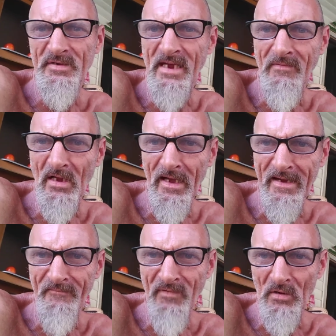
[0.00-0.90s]
TV
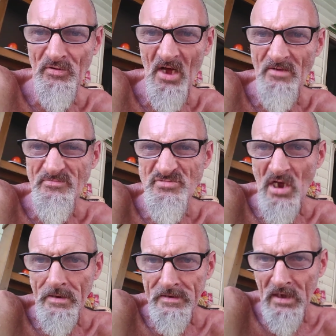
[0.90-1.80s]
Land folks a
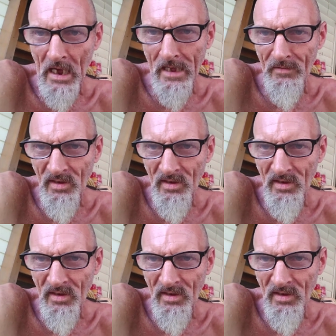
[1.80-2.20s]
discount.